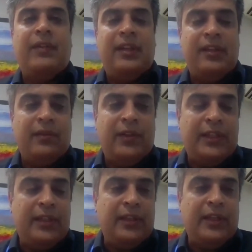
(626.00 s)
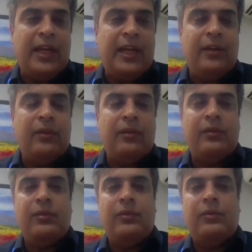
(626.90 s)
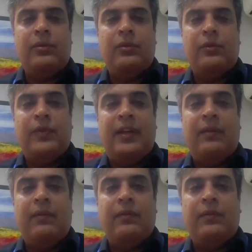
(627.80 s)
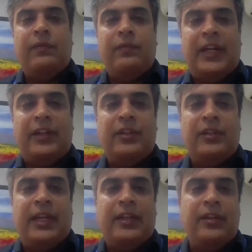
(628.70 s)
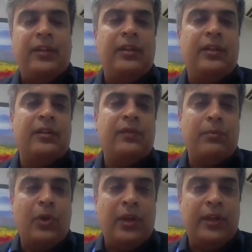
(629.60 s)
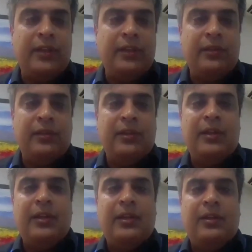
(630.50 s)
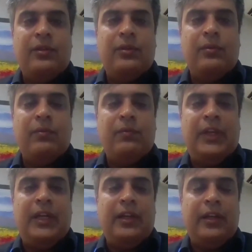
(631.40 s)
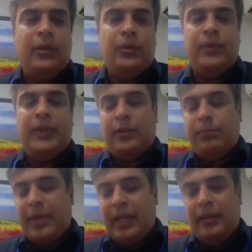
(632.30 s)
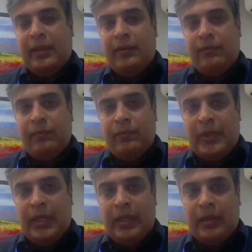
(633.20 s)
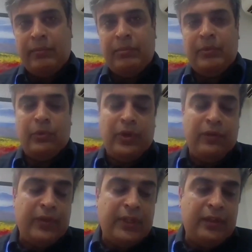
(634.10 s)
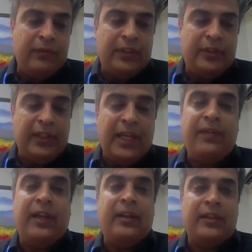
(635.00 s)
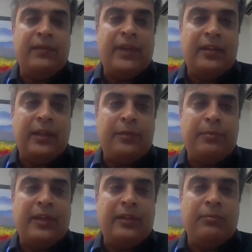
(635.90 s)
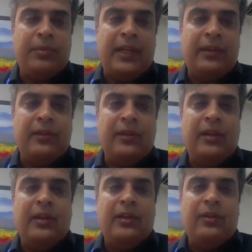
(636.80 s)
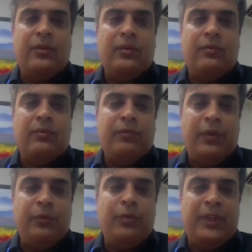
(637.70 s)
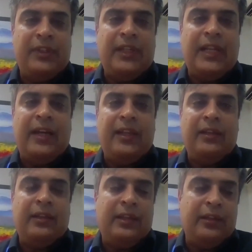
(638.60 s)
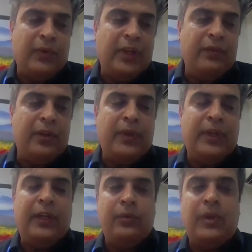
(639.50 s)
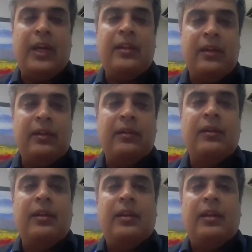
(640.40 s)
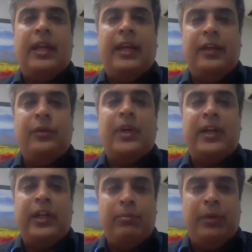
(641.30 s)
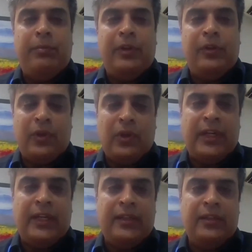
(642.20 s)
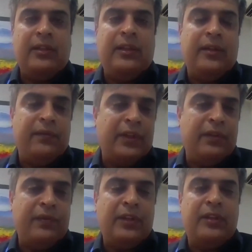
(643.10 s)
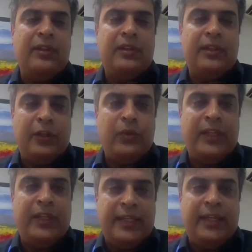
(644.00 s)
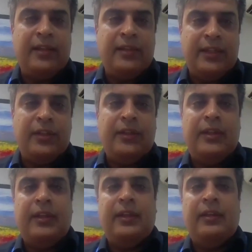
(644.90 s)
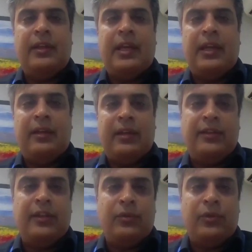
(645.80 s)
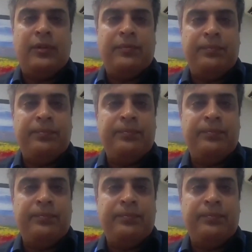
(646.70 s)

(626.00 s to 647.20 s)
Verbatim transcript: we recently hired also 12 fresh engineers from colleges so we continue to expand and uh, going further, we still have aggressive ex expansion plans. So we would be still adding in 21-22 another 80 to 100 people to our organization in different functions, including sales, engineering, and execution.